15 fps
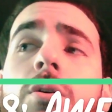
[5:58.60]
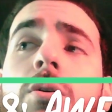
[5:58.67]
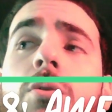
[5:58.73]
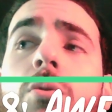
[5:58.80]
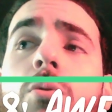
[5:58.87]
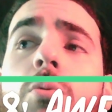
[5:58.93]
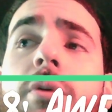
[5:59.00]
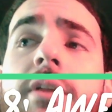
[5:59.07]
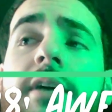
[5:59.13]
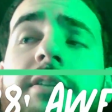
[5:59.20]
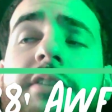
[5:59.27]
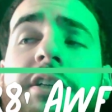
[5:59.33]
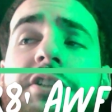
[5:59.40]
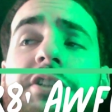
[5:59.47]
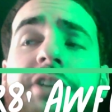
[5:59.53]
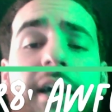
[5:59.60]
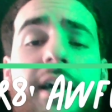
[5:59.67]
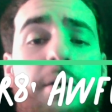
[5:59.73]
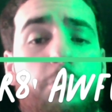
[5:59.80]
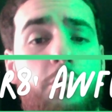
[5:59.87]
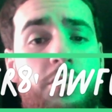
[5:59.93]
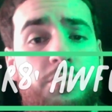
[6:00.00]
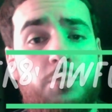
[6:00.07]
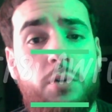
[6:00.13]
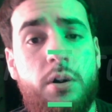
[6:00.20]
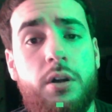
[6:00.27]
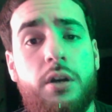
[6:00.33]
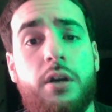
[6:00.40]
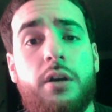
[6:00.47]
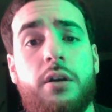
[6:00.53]
We let TJ Edwards
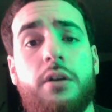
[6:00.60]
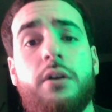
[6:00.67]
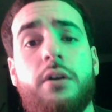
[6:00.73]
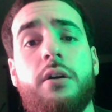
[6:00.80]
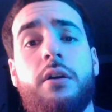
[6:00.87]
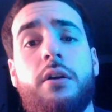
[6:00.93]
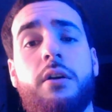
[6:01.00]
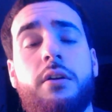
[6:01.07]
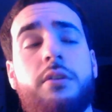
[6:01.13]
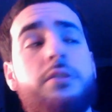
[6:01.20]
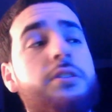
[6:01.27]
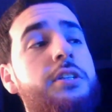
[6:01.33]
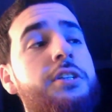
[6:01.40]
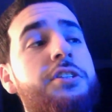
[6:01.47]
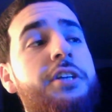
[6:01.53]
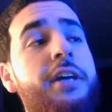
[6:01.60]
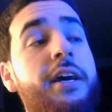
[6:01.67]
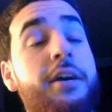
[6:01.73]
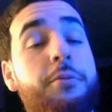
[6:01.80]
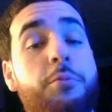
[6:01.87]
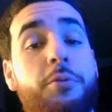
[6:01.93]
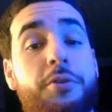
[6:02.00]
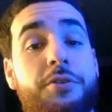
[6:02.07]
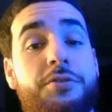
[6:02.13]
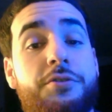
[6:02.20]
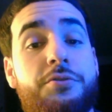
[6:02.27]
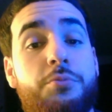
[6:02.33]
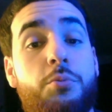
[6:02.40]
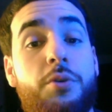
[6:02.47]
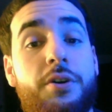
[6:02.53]
walk. TJ Edwards
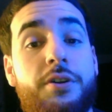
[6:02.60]
was